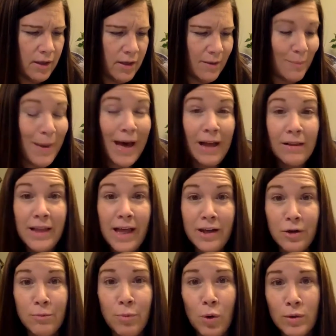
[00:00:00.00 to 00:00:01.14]
Belle let
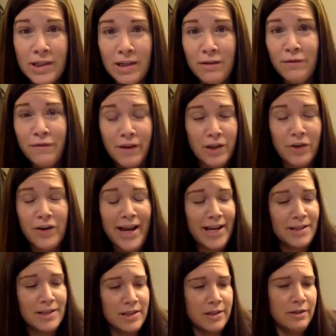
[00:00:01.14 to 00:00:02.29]
her bolting figure
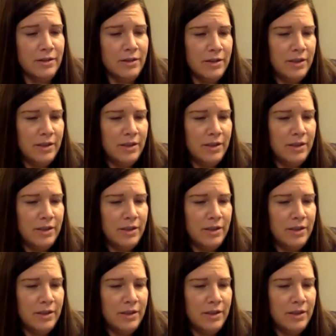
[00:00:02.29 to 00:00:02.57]
answer.